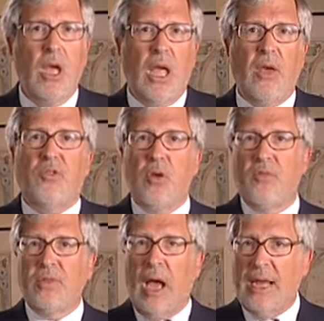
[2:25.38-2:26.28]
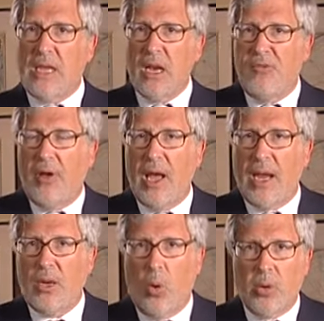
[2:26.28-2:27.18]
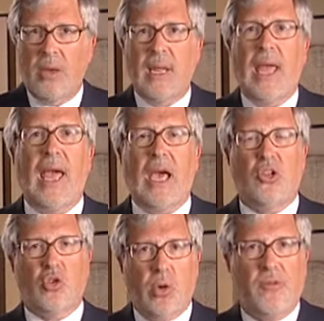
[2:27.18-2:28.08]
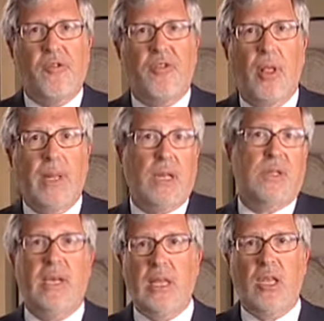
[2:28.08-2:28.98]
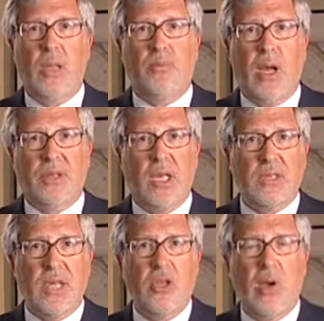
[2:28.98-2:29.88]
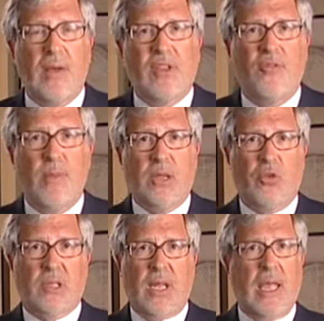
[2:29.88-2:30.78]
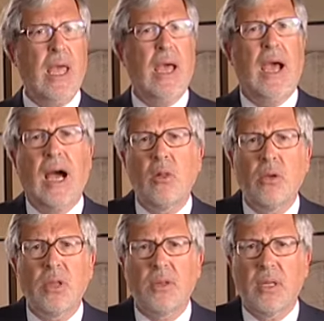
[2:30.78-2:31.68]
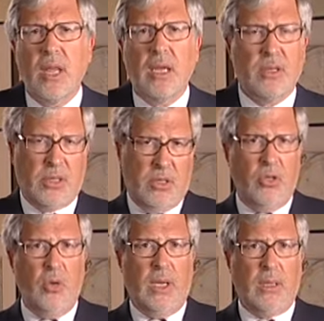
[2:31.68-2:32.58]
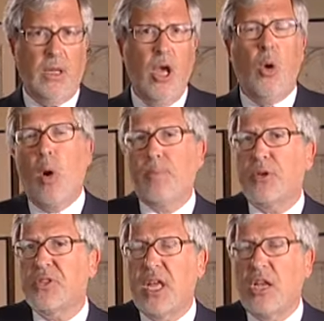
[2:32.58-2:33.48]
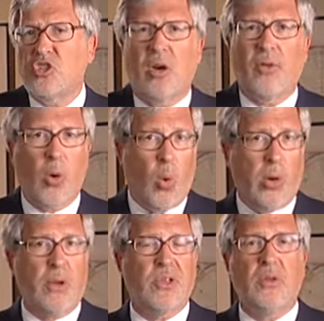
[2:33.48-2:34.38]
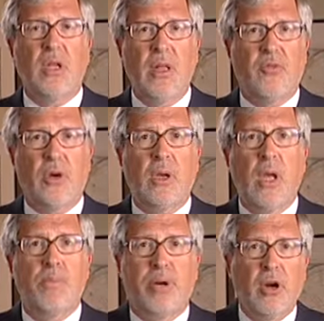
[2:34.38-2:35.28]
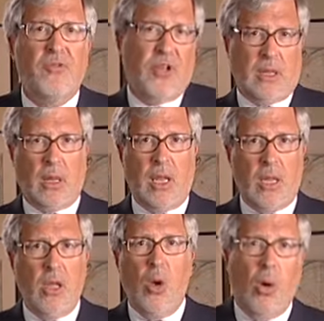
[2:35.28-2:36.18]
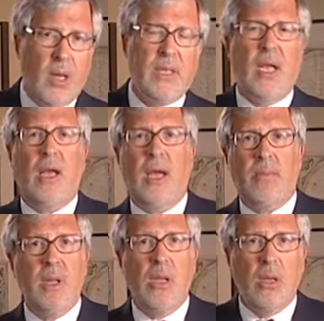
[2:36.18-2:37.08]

If you've identified order to cash, order fulfillment as an end-to-end process, then you have to have metrics like how long does it take us to do it? What percentage of our orders are delivered perfectly, on time,